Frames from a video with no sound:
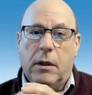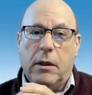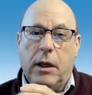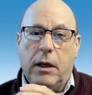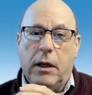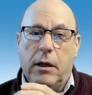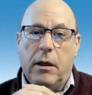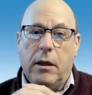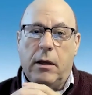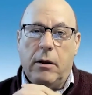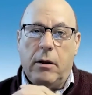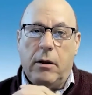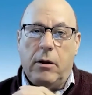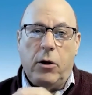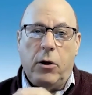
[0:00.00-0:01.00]
they're
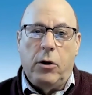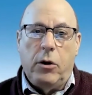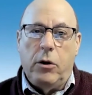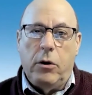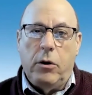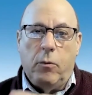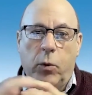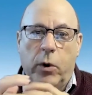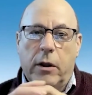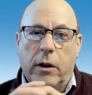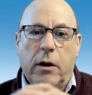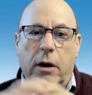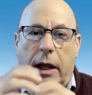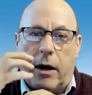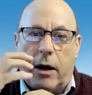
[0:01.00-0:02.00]

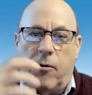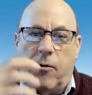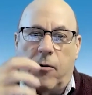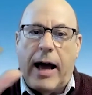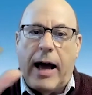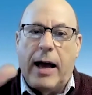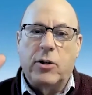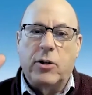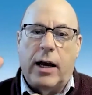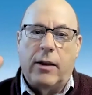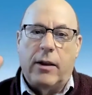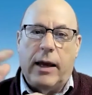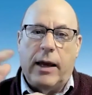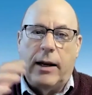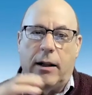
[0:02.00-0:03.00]
like a flash out
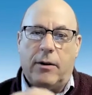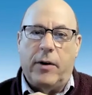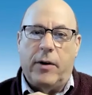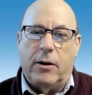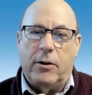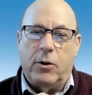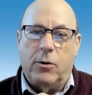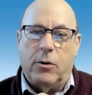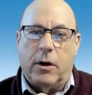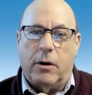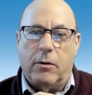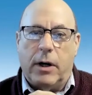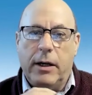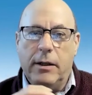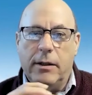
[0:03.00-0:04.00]
that elevator door,
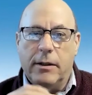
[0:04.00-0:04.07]
right?